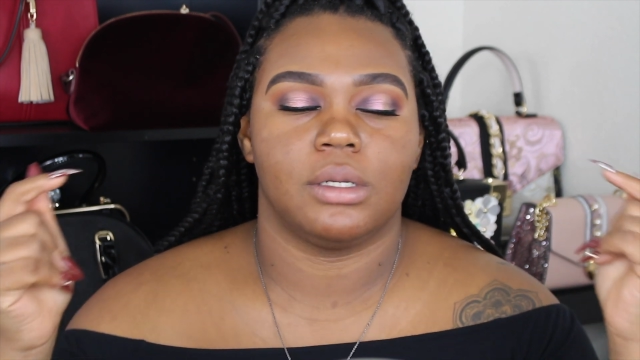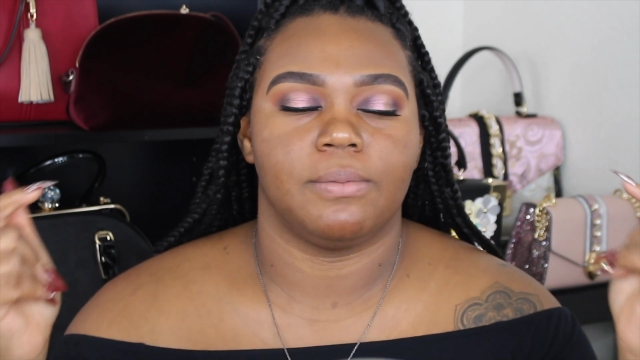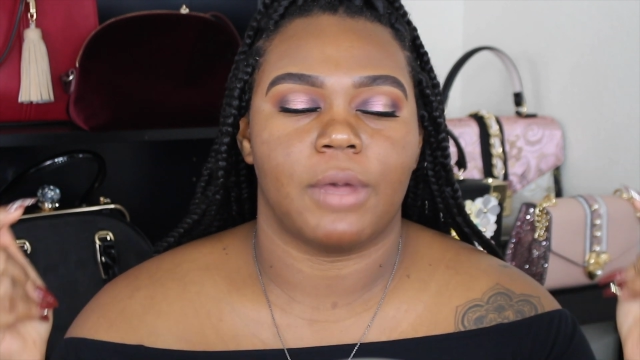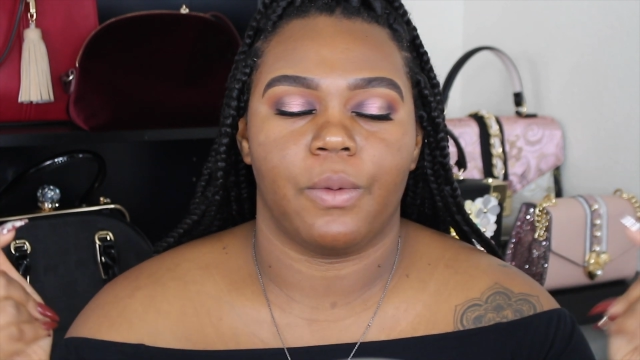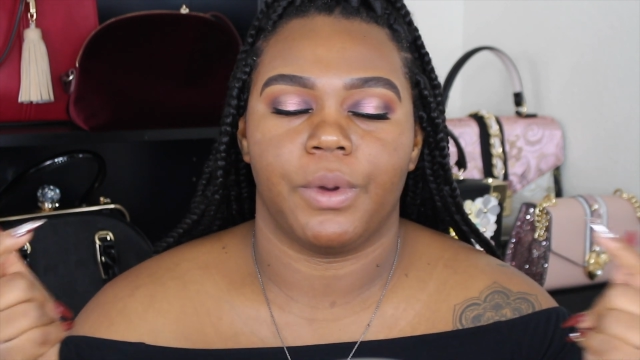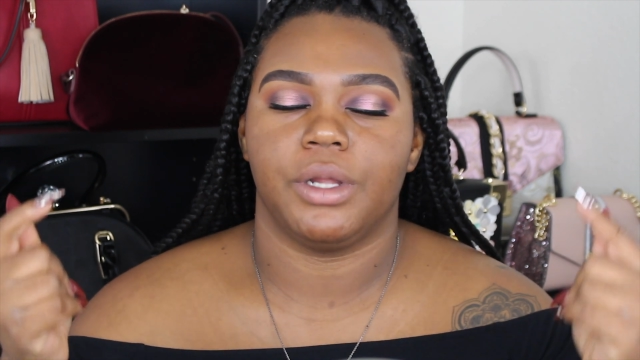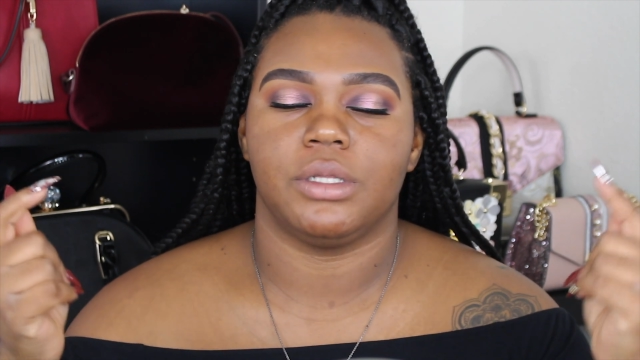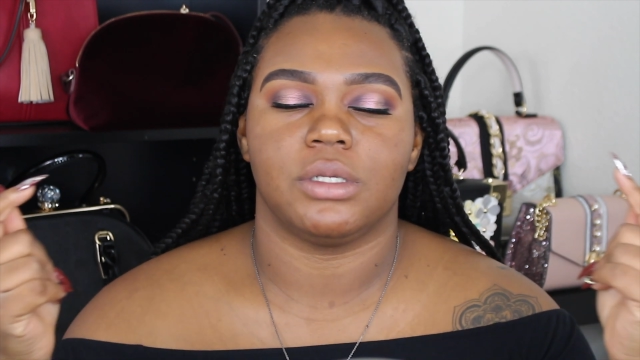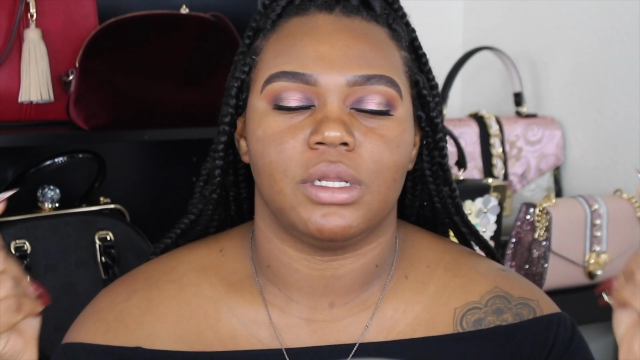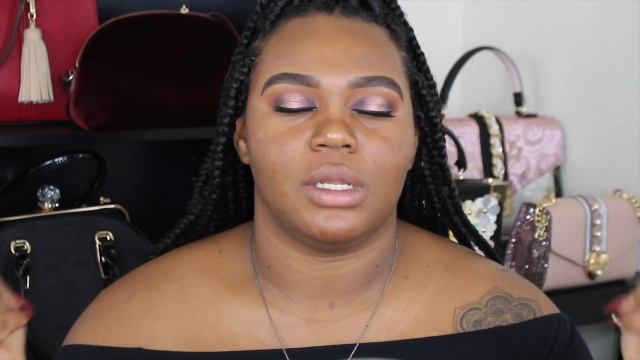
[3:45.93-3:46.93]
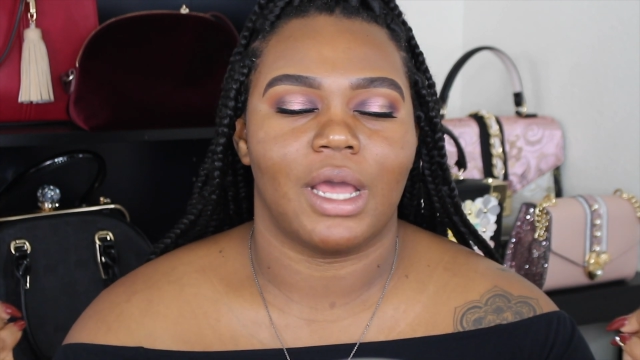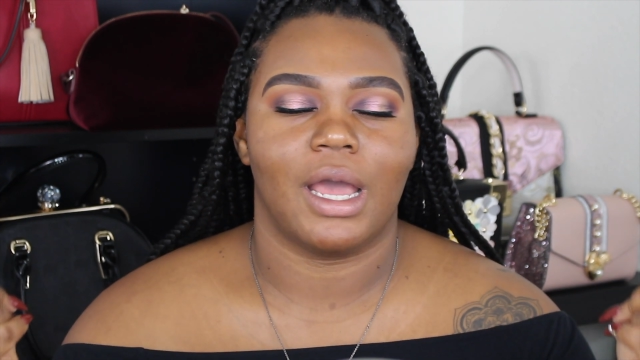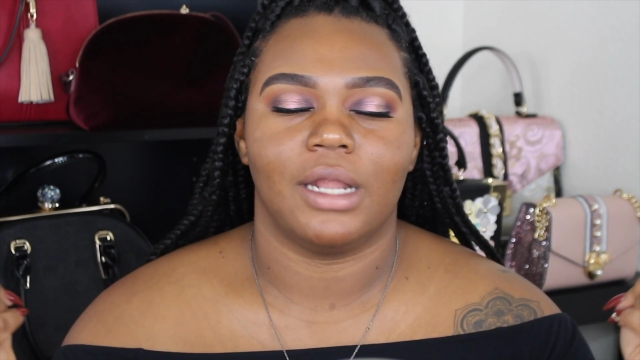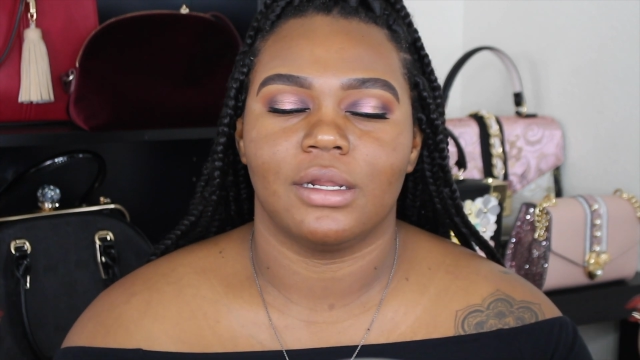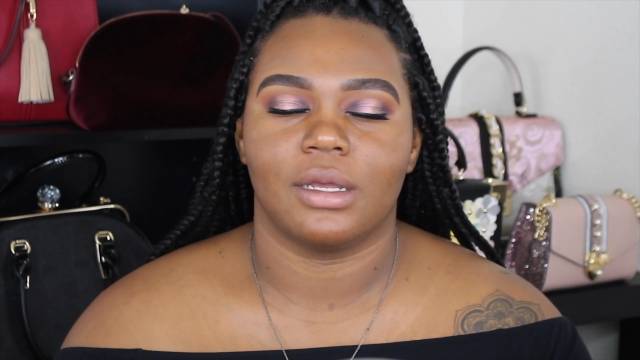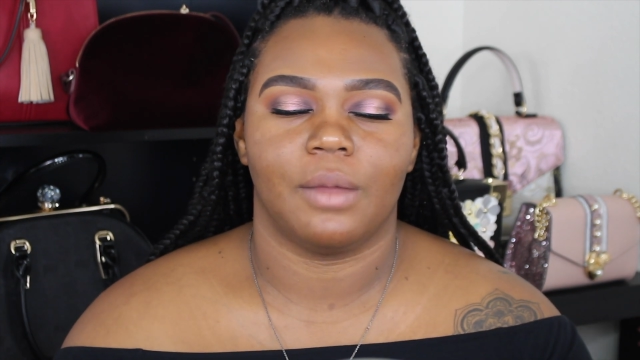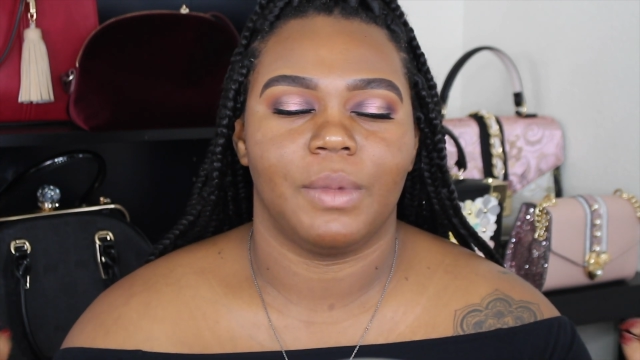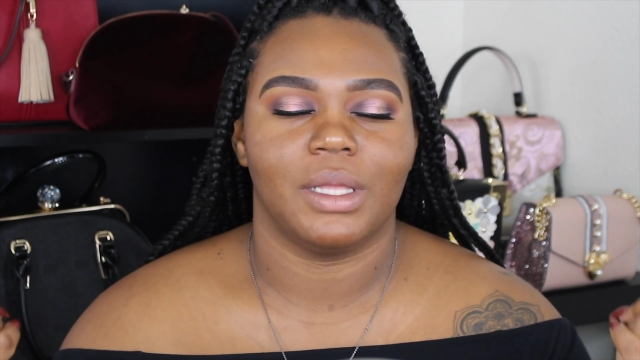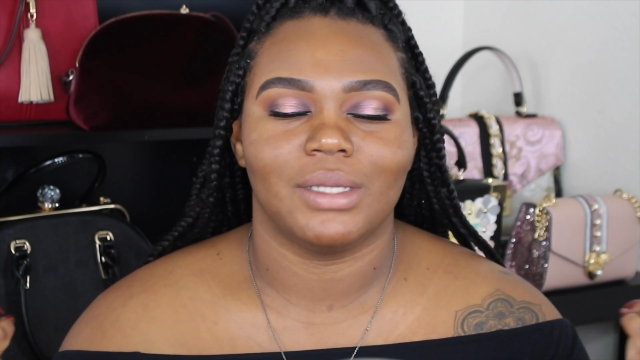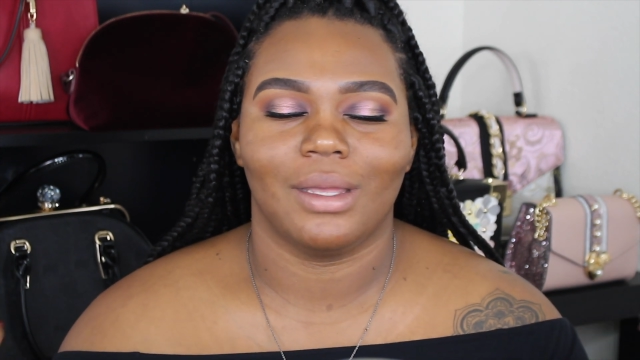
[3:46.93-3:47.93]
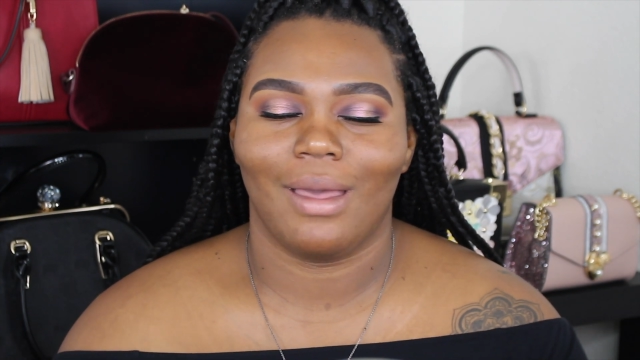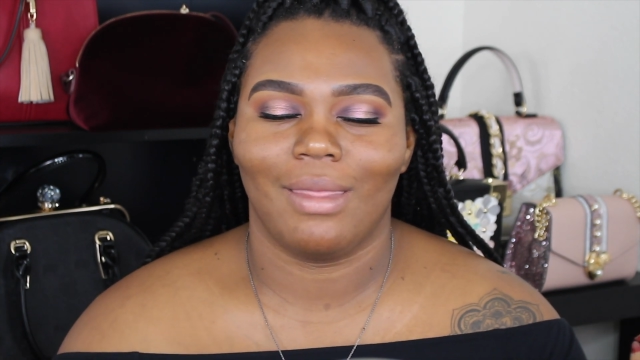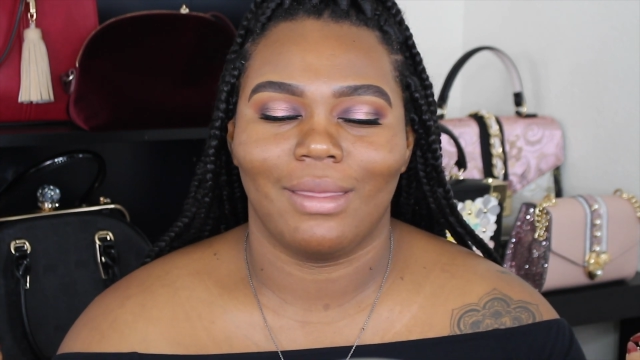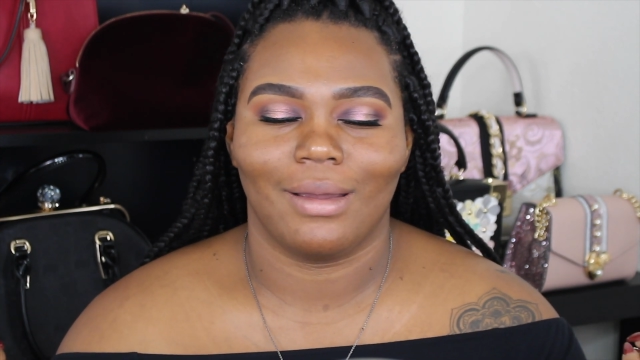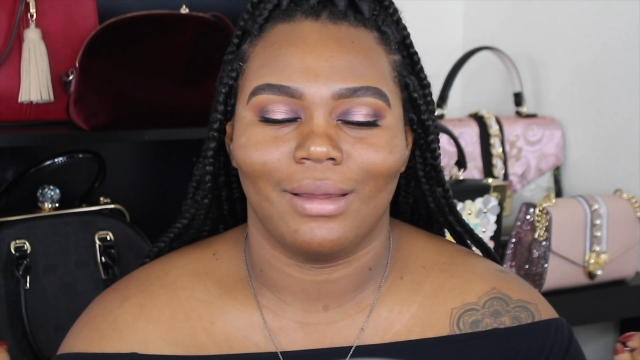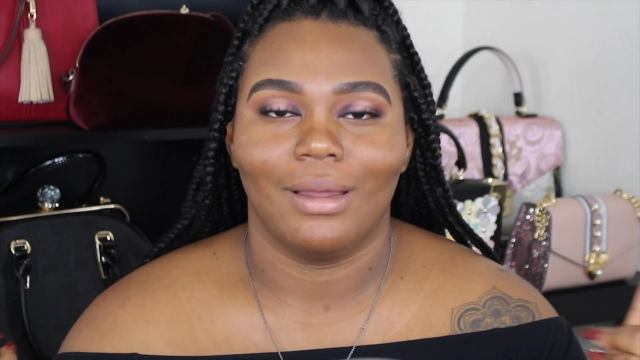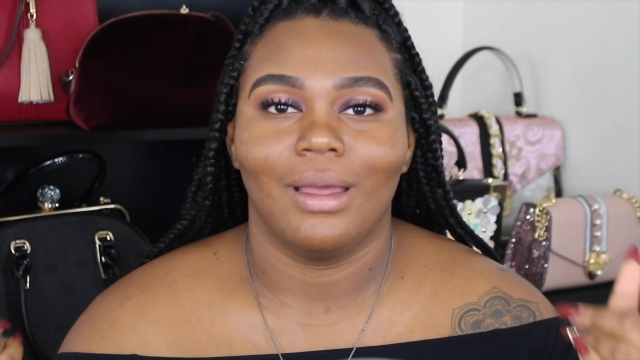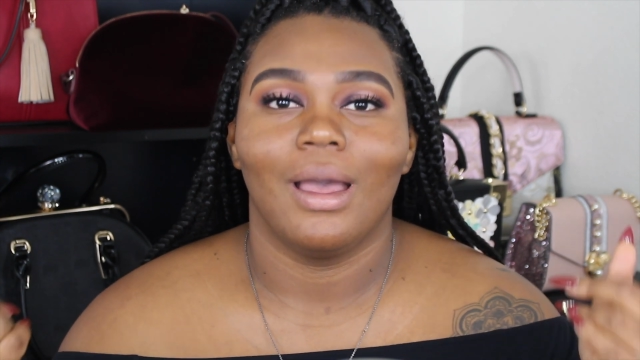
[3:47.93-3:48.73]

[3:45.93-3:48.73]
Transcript: My words are not coming together.